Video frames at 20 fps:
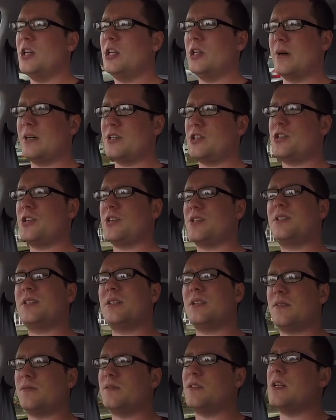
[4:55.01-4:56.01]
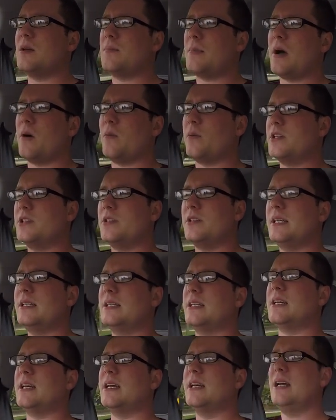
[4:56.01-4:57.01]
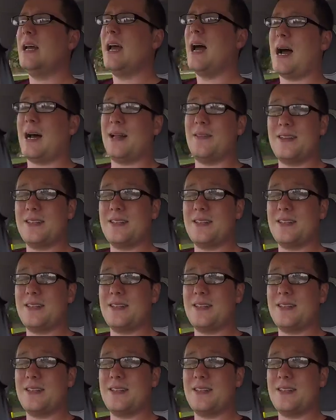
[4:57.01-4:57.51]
you had just enough to nip out when you needed it and